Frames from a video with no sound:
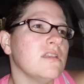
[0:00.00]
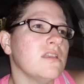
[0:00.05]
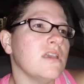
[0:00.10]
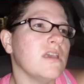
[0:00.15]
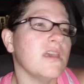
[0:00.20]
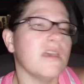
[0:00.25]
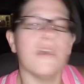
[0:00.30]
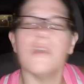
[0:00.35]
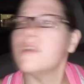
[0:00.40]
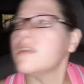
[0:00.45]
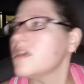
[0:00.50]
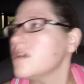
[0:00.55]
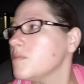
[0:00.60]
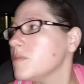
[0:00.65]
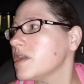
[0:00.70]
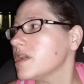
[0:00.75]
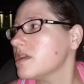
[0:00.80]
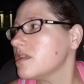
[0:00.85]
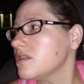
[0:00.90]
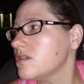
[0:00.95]
and get
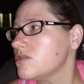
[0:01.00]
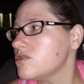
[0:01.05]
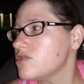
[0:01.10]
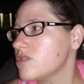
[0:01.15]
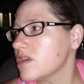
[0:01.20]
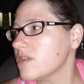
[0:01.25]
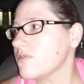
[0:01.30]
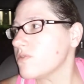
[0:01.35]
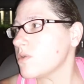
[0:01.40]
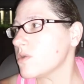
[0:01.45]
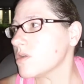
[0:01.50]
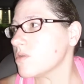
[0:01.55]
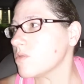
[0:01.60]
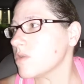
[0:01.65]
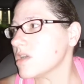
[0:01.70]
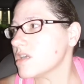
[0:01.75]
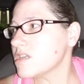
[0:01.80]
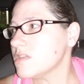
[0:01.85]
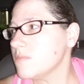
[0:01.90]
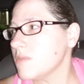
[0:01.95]
my clothes ready for
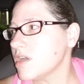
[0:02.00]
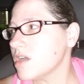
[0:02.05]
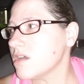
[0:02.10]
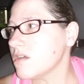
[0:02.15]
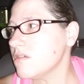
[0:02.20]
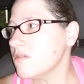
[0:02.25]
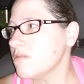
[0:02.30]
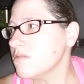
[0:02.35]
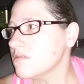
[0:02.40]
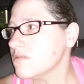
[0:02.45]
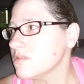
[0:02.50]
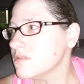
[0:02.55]
work tomorrow.